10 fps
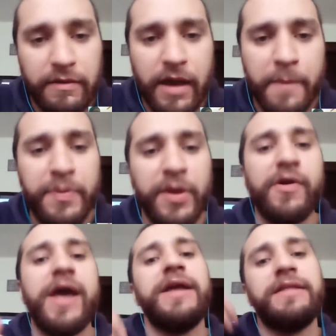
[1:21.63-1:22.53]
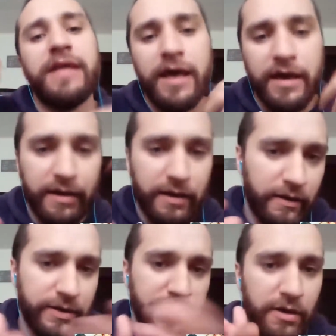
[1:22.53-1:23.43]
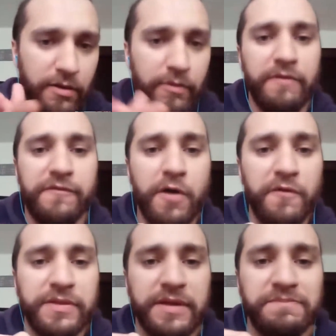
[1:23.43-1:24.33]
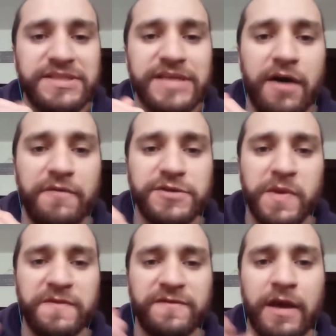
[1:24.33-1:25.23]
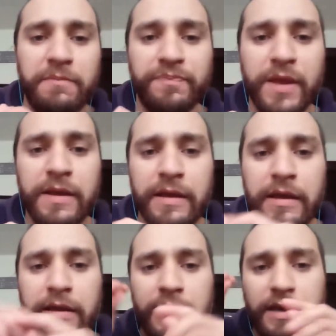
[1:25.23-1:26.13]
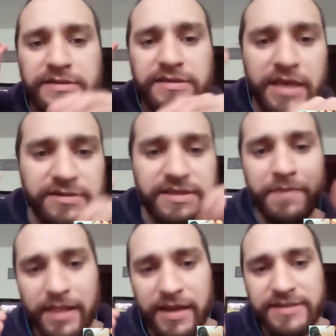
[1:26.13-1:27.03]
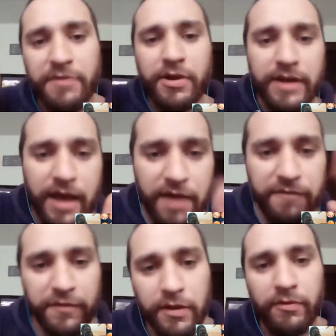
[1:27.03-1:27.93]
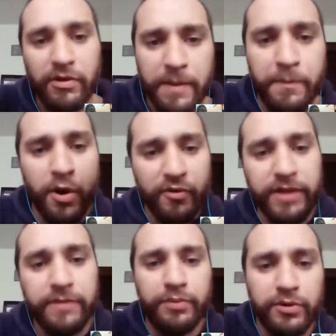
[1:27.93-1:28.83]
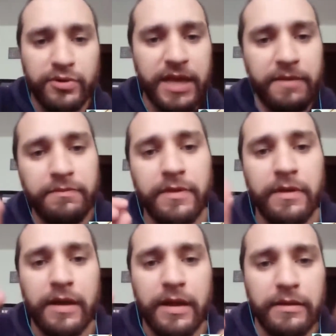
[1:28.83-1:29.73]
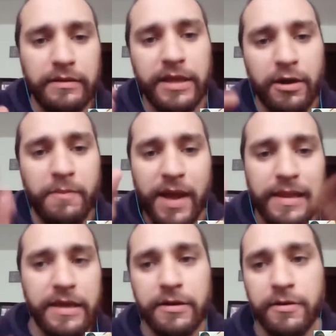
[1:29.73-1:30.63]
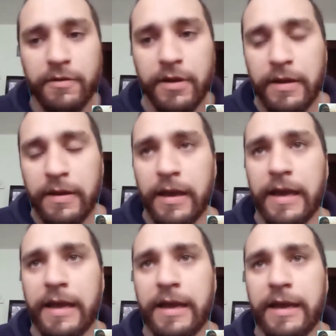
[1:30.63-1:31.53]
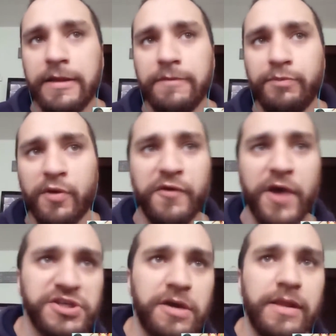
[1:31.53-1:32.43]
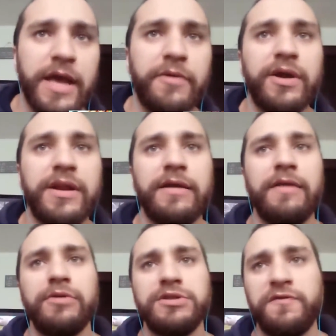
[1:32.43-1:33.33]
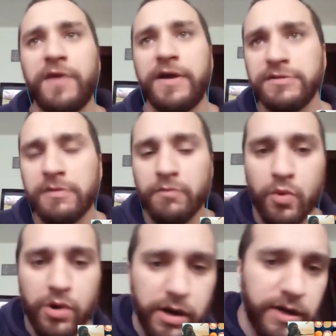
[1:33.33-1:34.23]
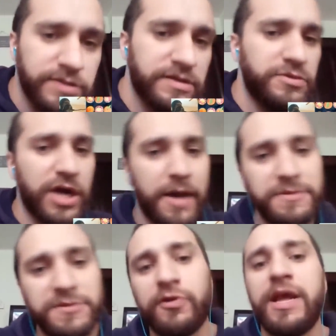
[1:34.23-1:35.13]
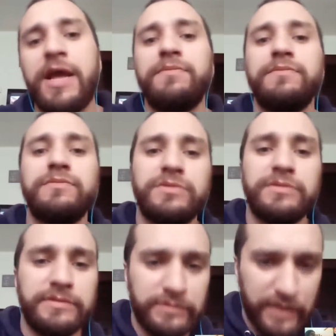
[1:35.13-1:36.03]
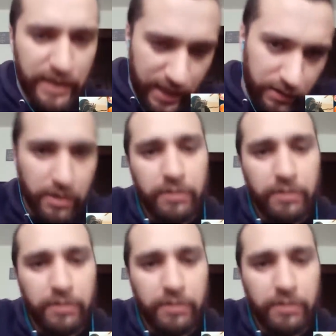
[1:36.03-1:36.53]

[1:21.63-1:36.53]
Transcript: upgrade, evolving themselves with some skills, abilities that we're gonna have, we're gonna pour it for them little by little. And professional, like we're gonna look to find some work, some jobs for them. They can,